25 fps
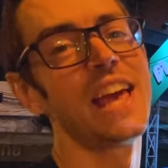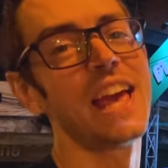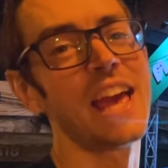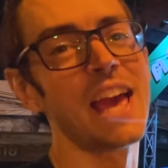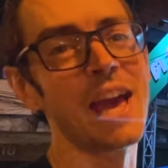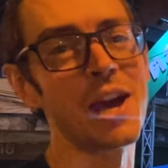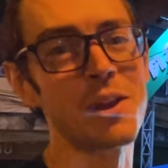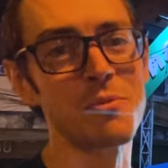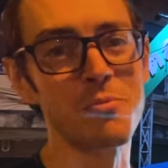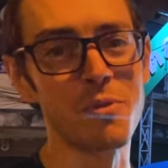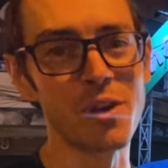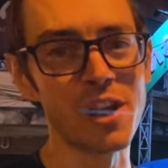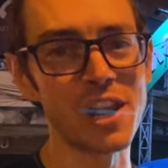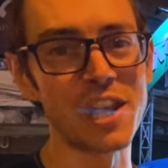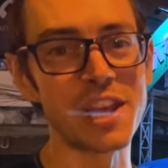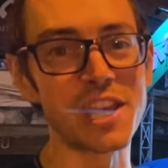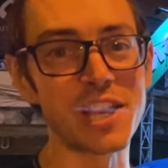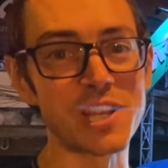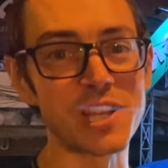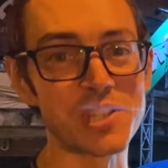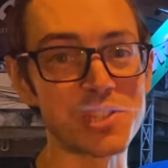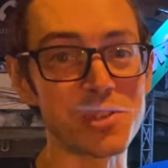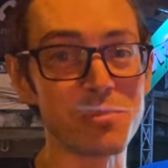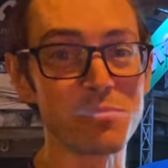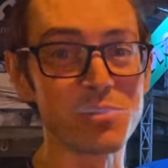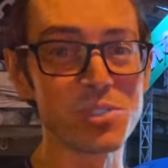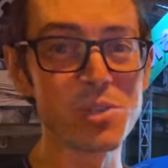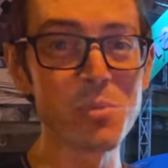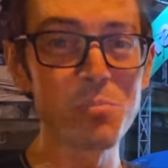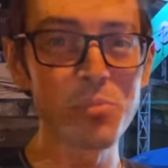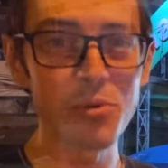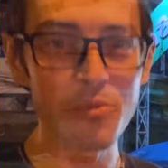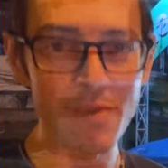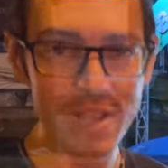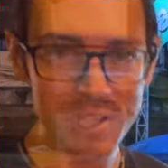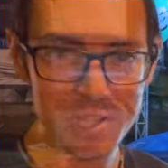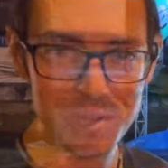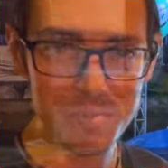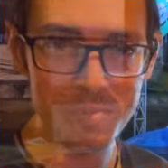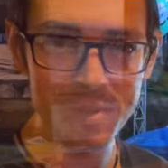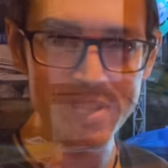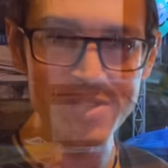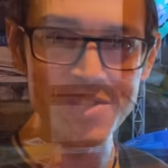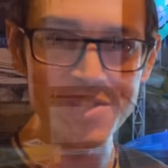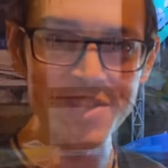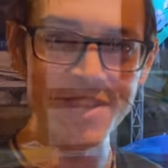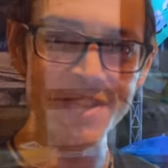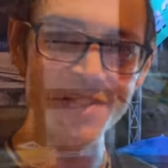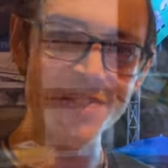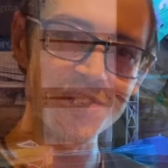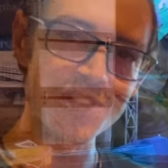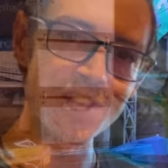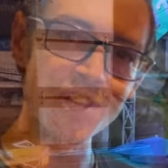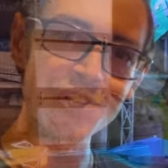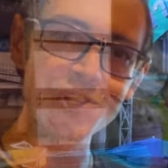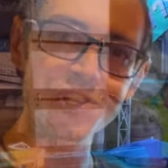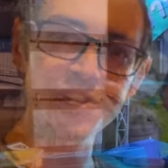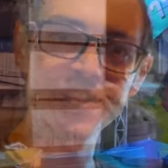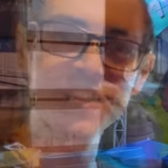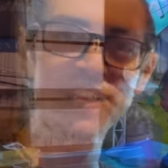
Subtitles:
And we're gonna get some simple recipes of this dish.